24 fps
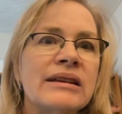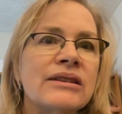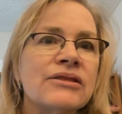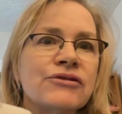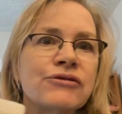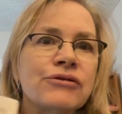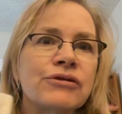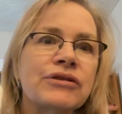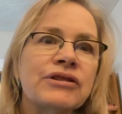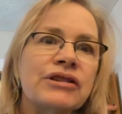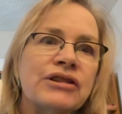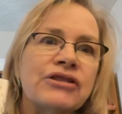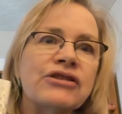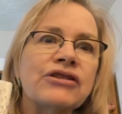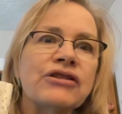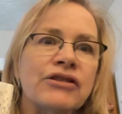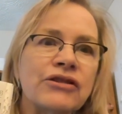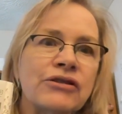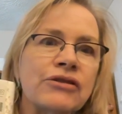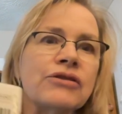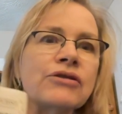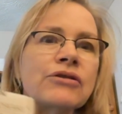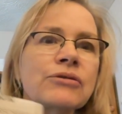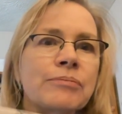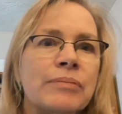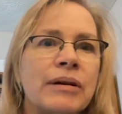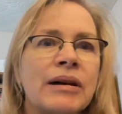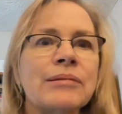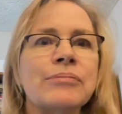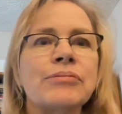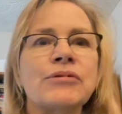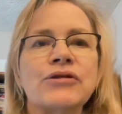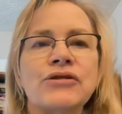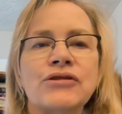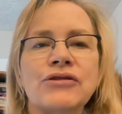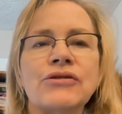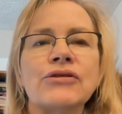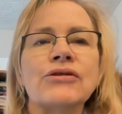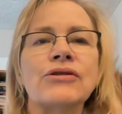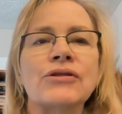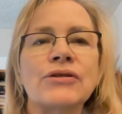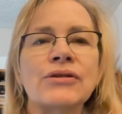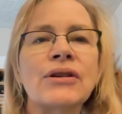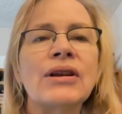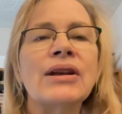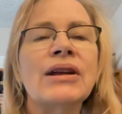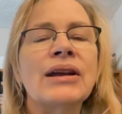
traditional publisher.